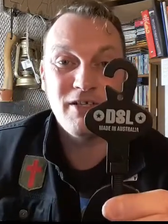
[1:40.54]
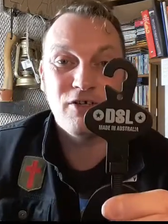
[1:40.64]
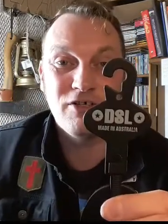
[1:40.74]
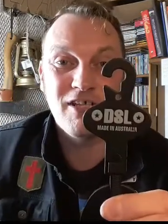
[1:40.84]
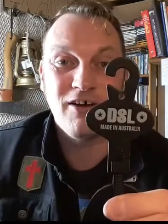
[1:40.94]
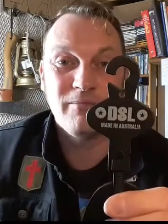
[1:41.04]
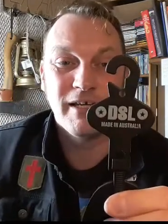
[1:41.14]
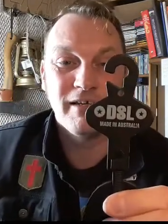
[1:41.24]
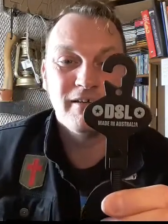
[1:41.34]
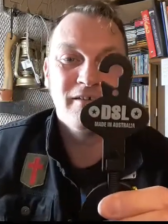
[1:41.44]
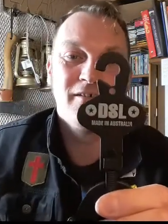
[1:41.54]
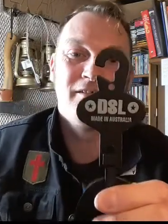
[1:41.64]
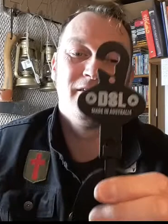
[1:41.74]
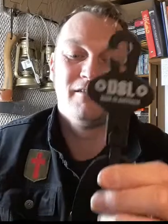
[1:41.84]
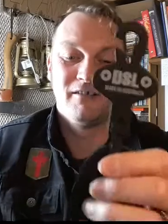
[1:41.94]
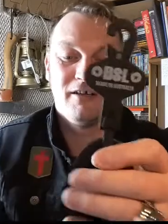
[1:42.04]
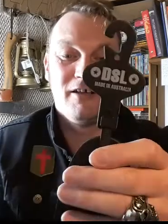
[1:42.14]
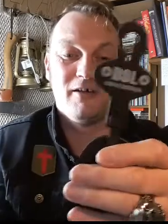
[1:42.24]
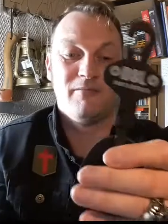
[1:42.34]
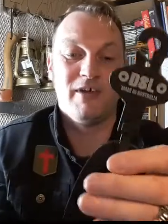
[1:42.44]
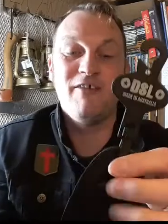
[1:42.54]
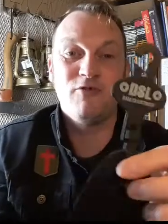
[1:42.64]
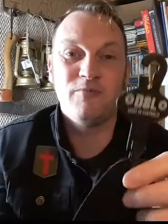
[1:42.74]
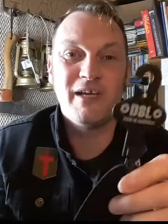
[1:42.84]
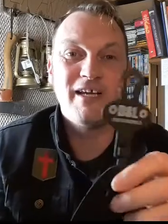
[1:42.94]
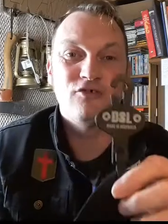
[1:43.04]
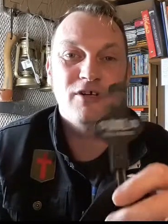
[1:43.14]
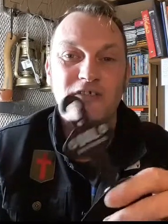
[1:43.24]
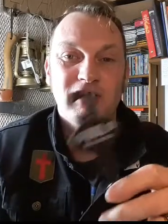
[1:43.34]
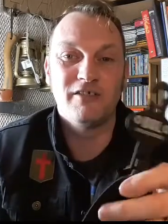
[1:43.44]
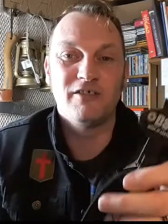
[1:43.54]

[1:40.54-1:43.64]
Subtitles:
you could tell me. It would be interesting